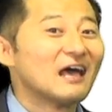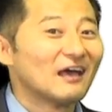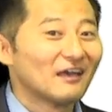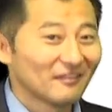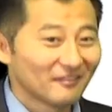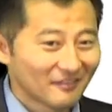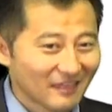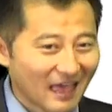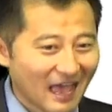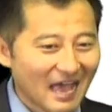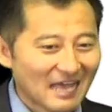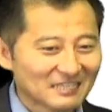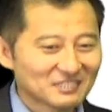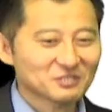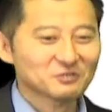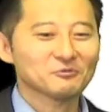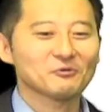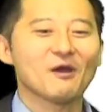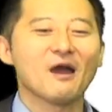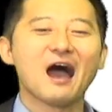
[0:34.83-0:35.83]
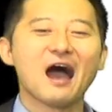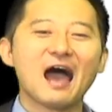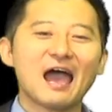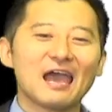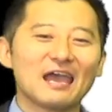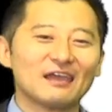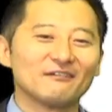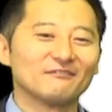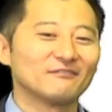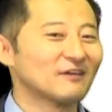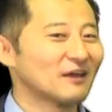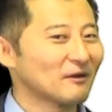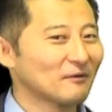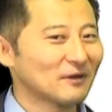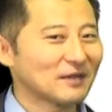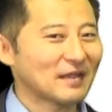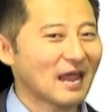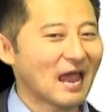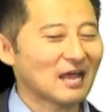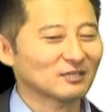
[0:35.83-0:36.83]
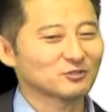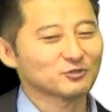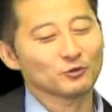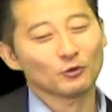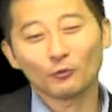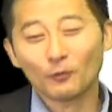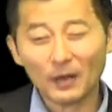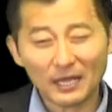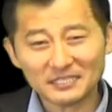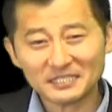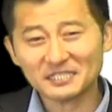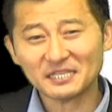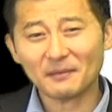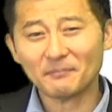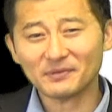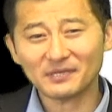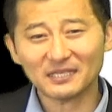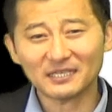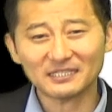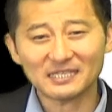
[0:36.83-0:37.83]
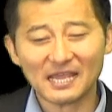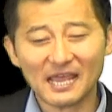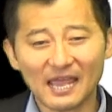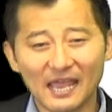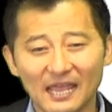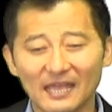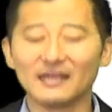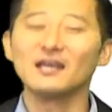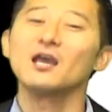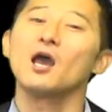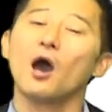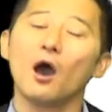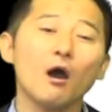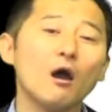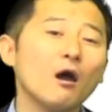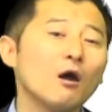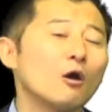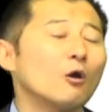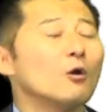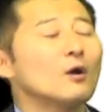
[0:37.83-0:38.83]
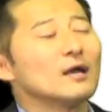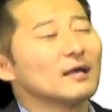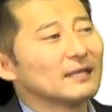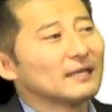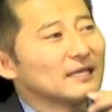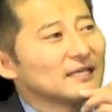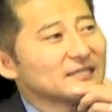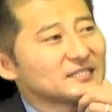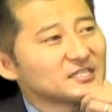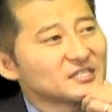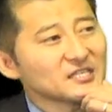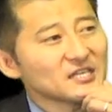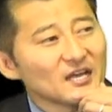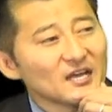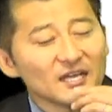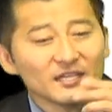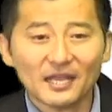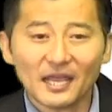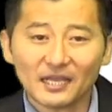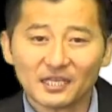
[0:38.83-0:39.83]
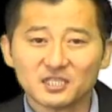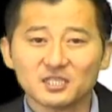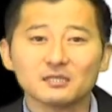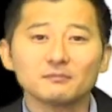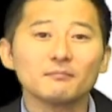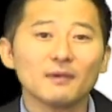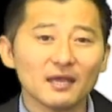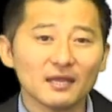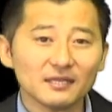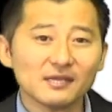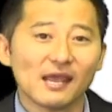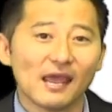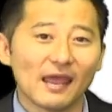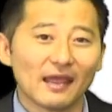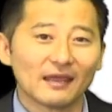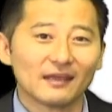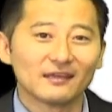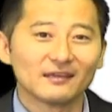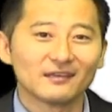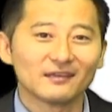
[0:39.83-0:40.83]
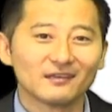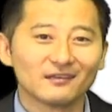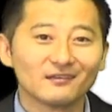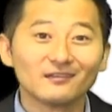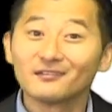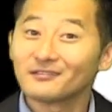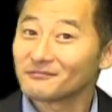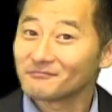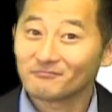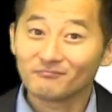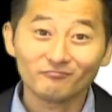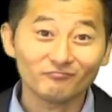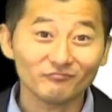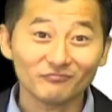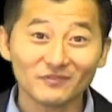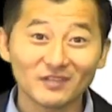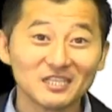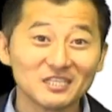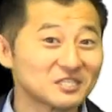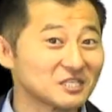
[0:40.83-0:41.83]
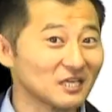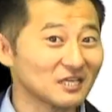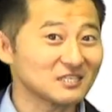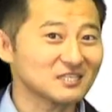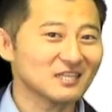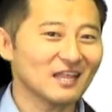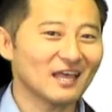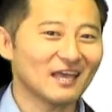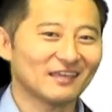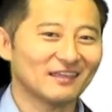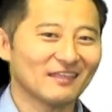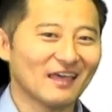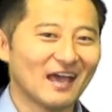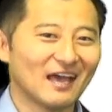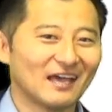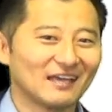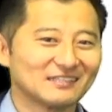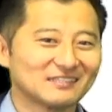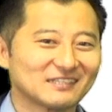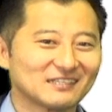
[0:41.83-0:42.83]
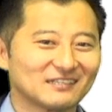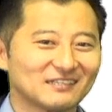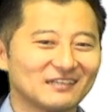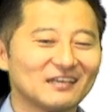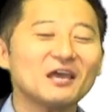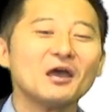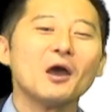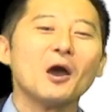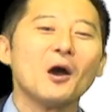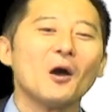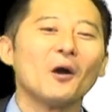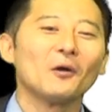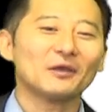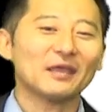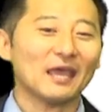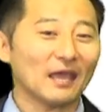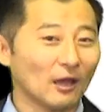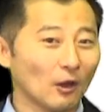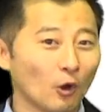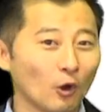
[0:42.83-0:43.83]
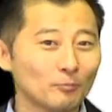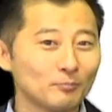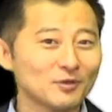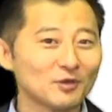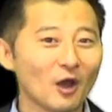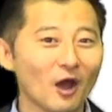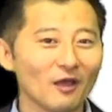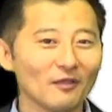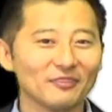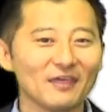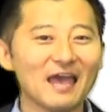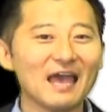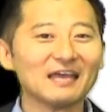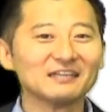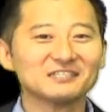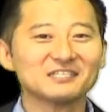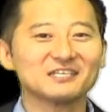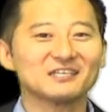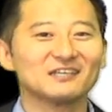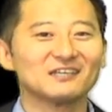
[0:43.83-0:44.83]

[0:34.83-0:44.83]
That's right, very natural. When's the big day? Oh, it's next Monday. Just like that. Okay, I hope you got that.